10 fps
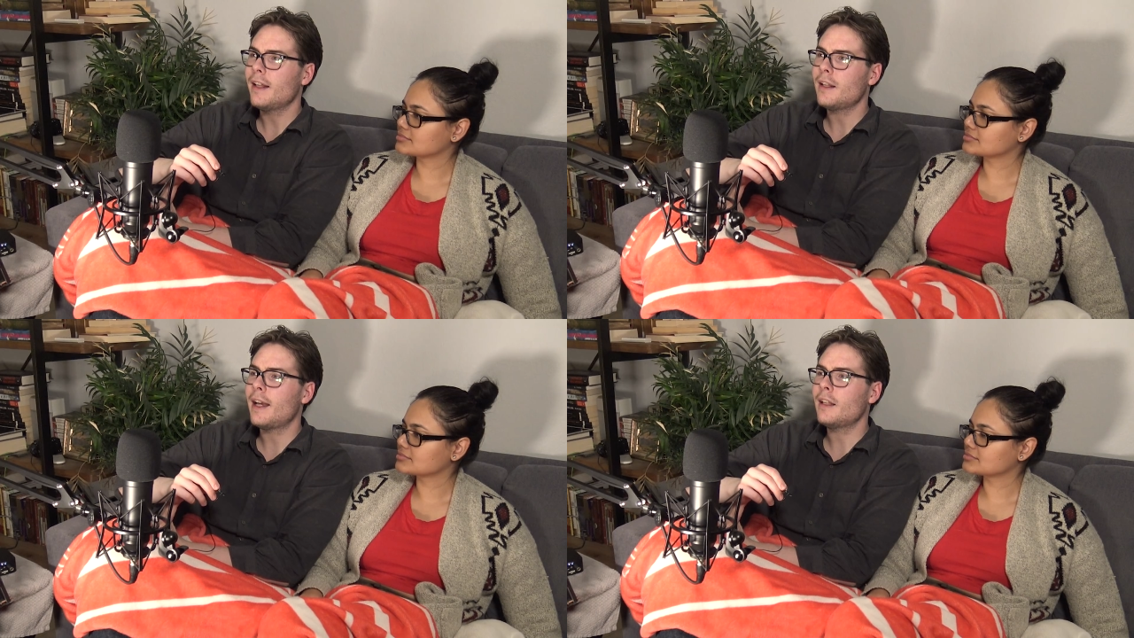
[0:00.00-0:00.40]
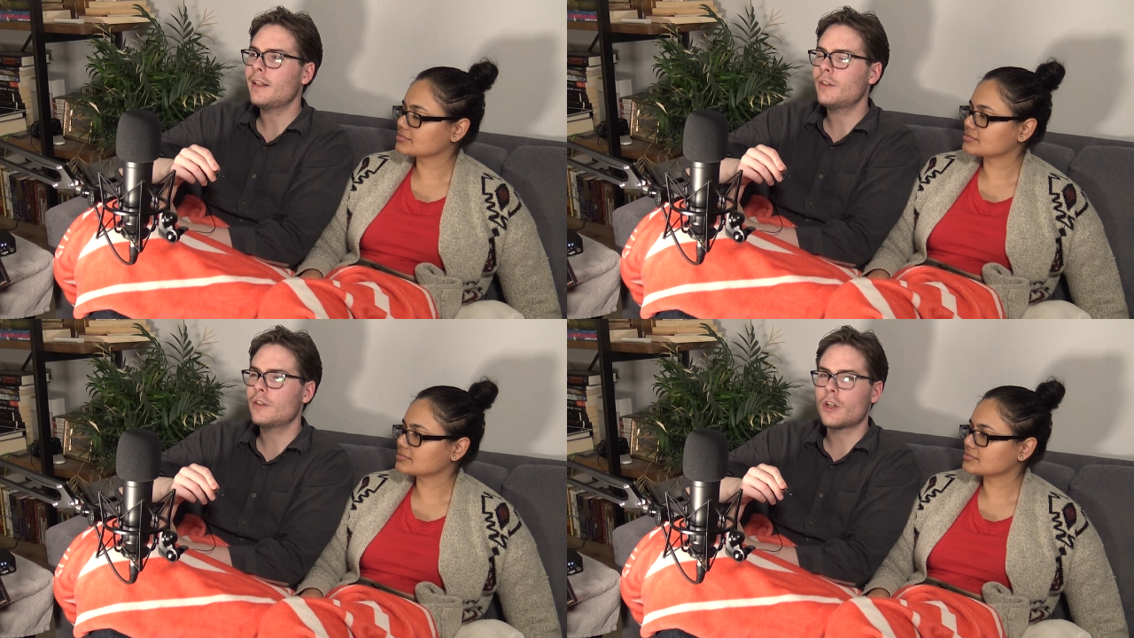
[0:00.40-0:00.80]
Speaker 1: I like
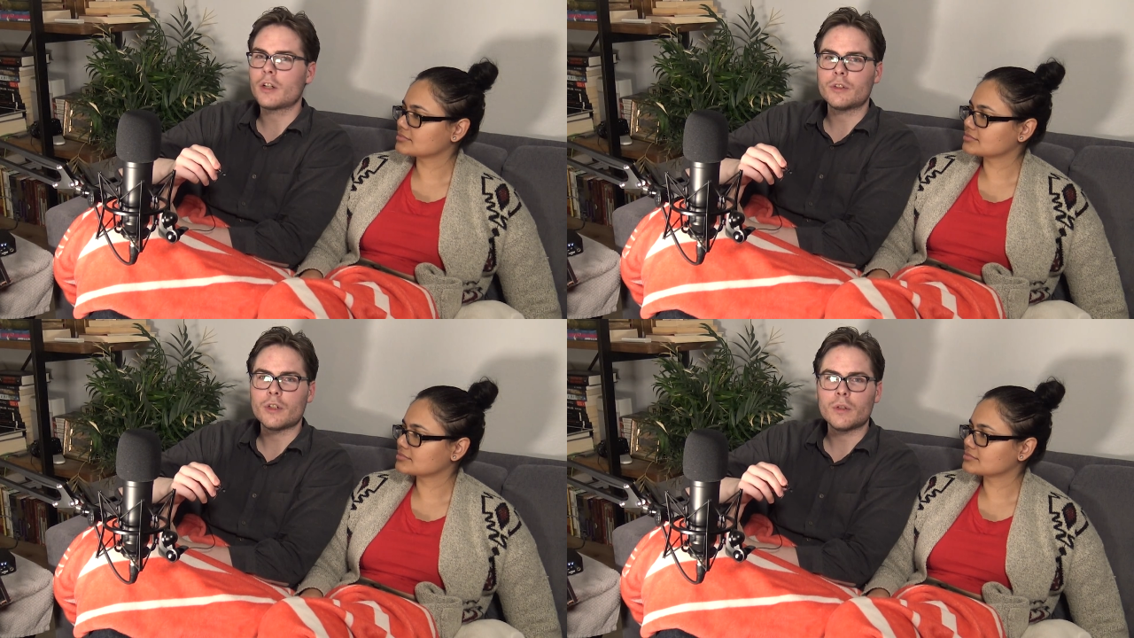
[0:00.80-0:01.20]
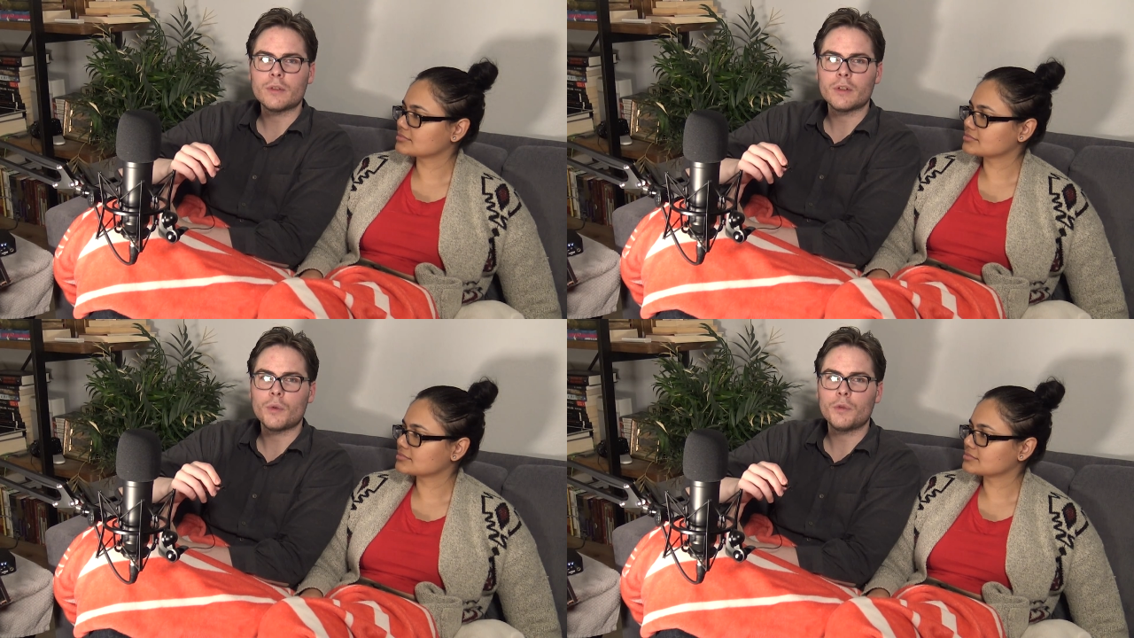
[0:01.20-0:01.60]
the darker tones they're
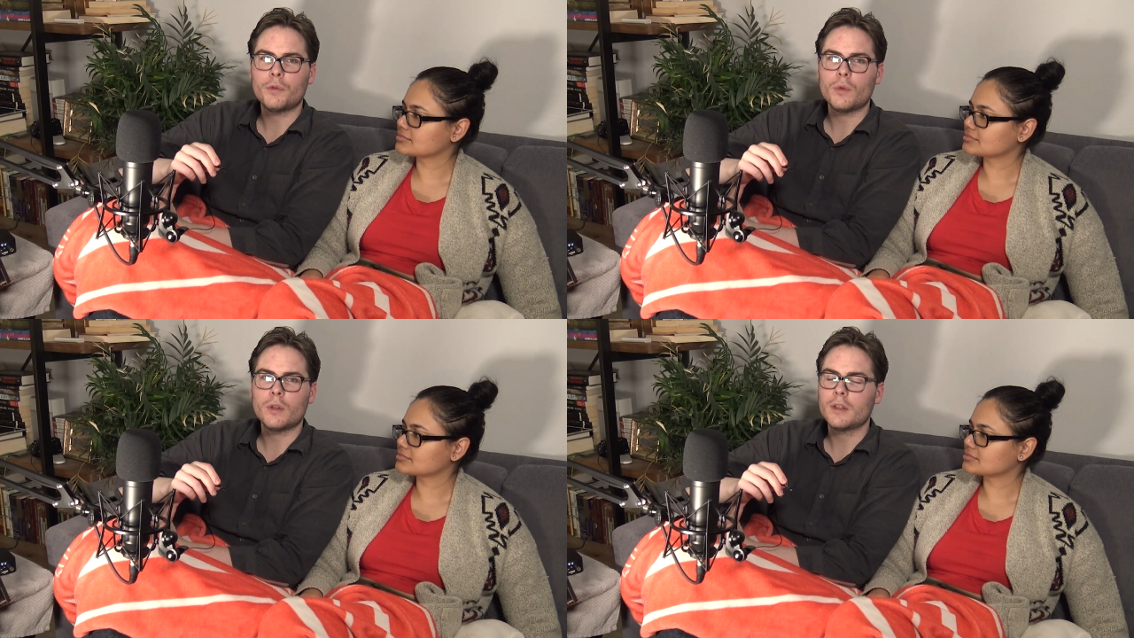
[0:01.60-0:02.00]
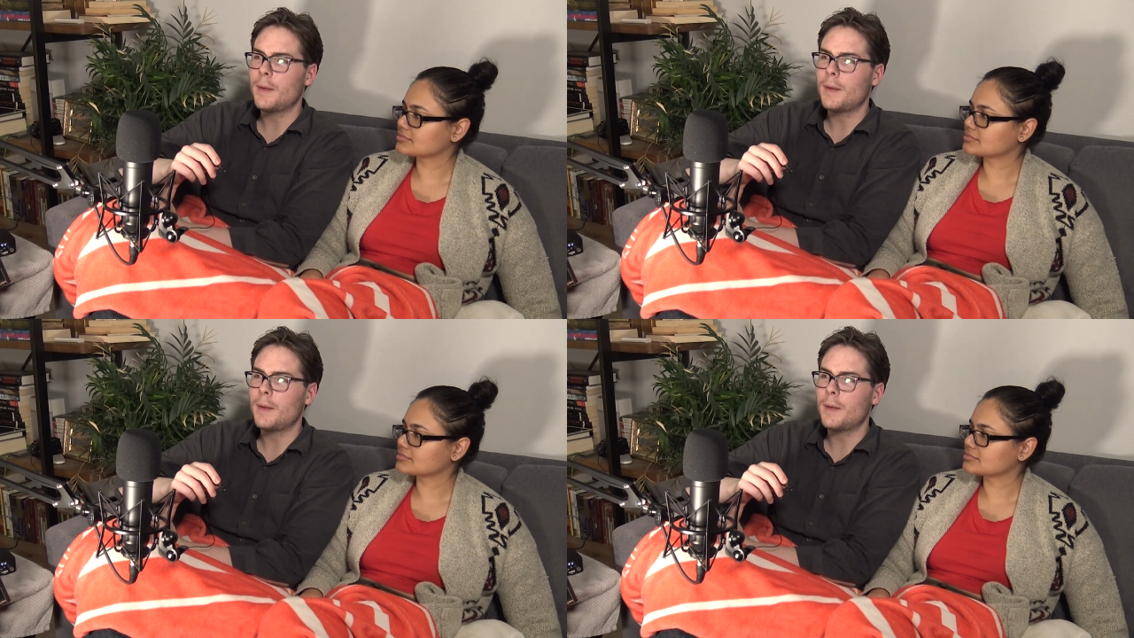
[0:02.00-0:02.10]
going for.